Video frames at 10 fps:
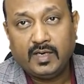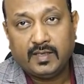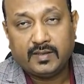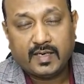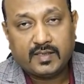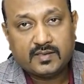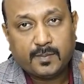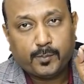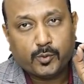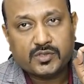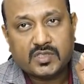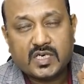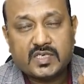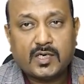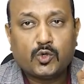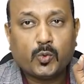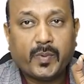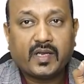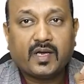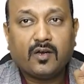that is a posterior
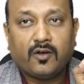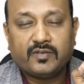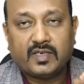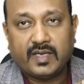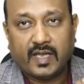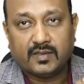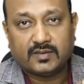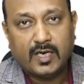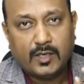tubercle of the talus.